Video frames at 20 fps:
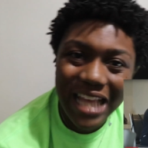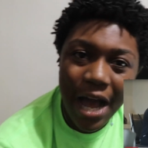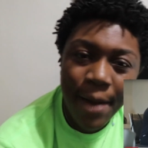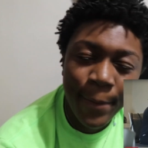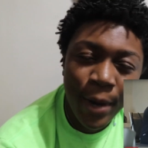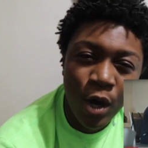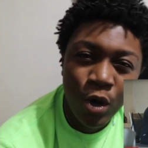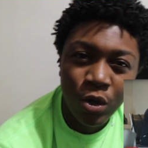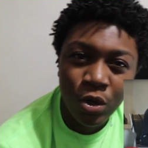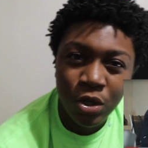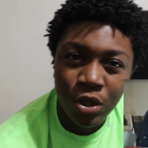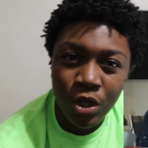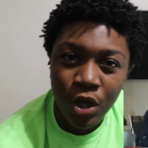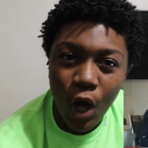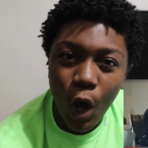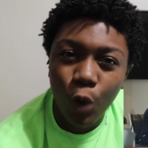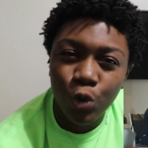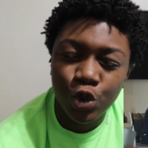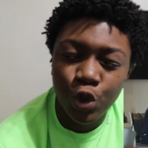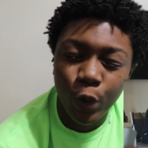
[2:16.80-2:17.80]

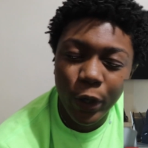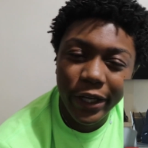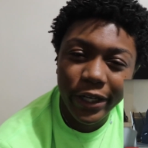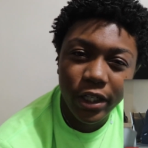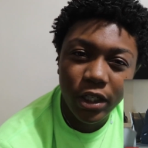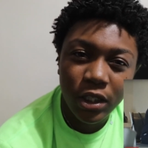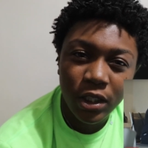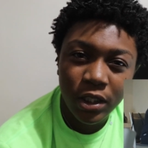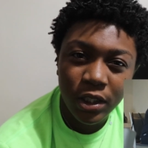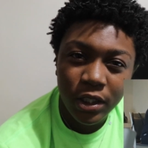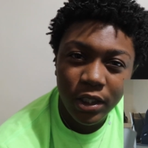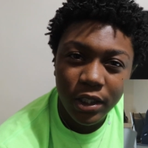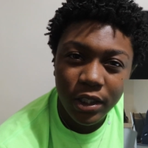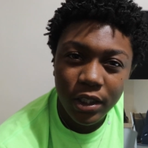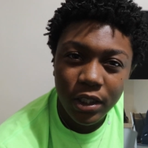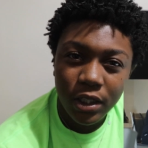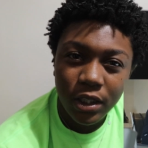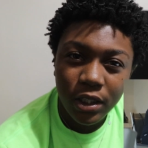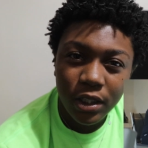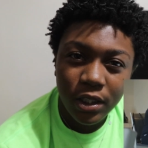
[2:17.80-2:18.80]
Domo, on Twitter?
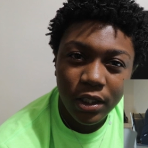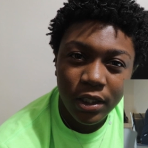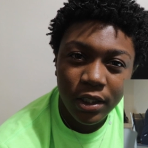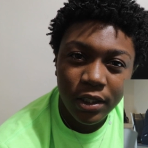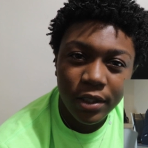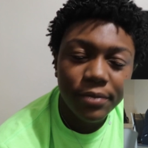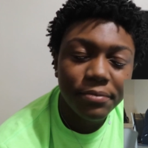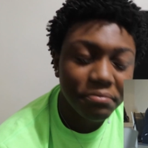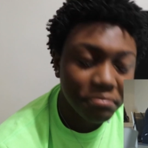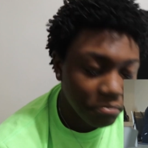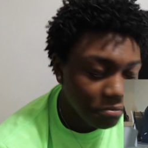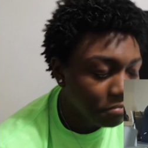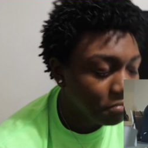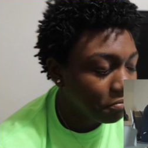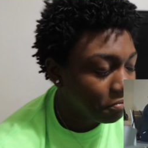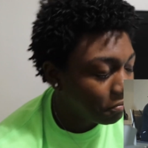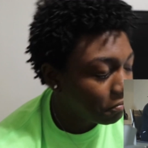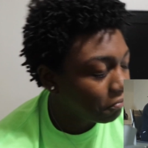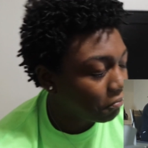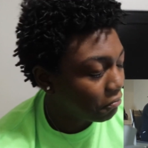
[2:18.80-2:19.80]
And it seems like
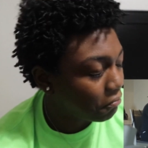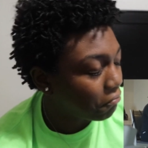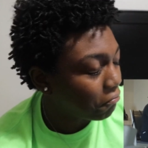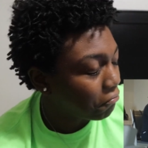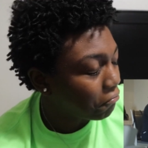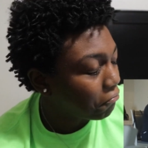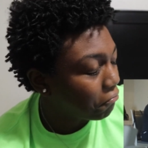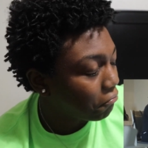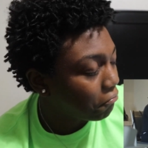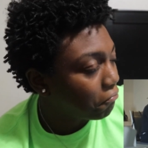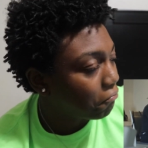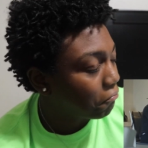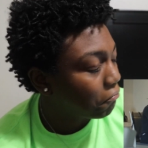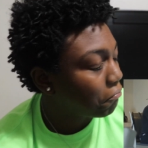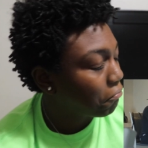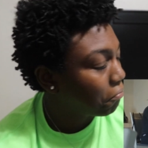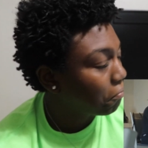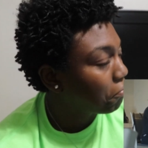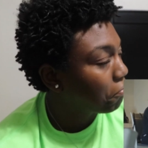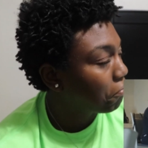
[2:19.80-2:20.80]
every time you gotta talk, let